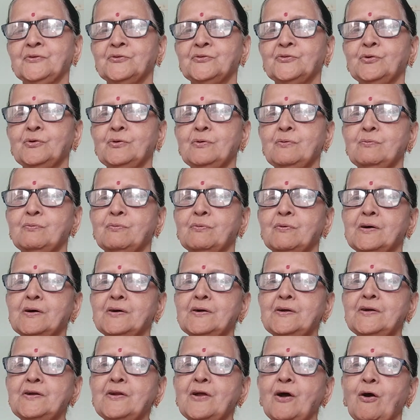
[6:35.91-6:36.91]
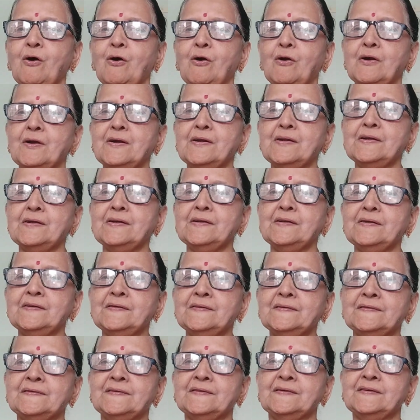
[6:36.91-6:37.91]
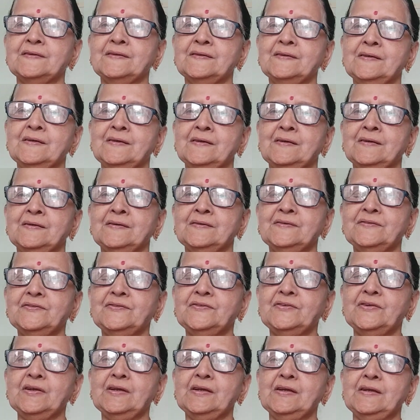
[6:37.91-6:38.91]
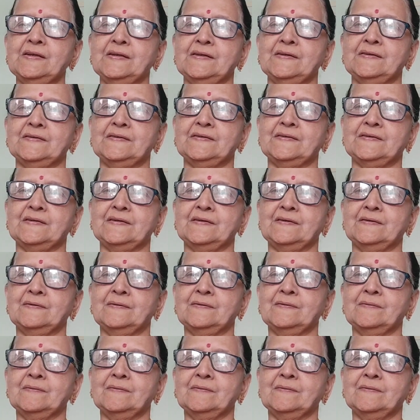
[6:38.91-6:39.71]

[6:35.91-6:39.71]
So world order is changed.